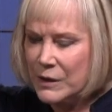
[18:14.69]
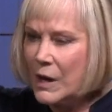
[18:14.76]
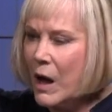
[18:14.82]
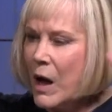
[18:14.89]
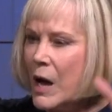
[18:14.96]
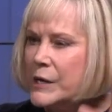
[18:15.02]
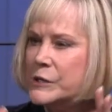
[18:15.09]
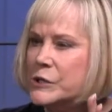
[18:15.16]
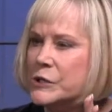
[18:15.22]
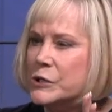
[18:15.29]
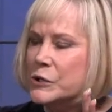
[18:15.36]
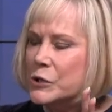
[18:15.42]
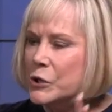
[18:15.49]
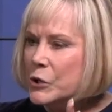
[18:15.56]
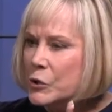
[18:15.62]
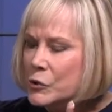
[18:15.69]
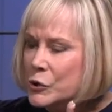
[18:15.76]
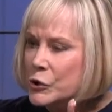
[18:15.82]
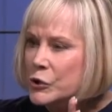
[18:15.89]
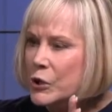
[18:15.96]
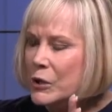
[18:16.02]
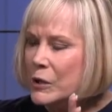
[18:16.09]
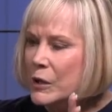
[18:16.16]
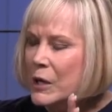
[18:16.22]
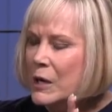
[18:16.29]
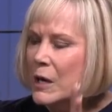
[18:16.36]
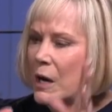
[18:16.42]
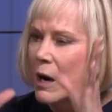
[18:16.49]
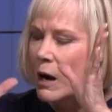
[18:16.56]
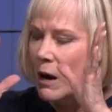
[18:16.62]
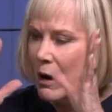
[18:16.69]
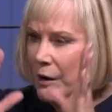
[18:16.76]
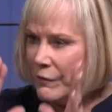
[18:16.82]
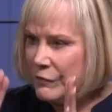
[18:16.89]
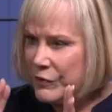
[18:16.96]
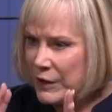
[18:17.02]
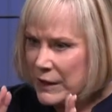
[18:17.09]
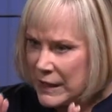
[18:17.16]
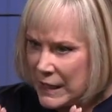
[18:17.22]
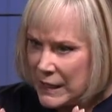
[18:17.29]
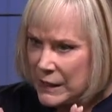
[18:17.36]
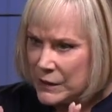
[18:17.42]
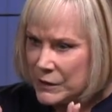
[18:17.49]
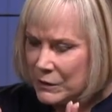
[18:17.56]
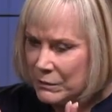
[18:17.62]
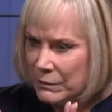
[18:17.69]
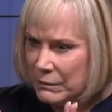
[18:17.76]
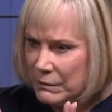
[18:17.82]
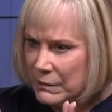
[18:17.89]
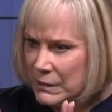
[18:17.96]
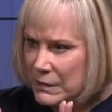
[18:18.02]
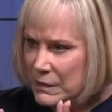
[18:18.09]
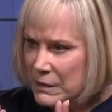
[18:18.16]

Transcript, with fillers: constitution of the kingdom,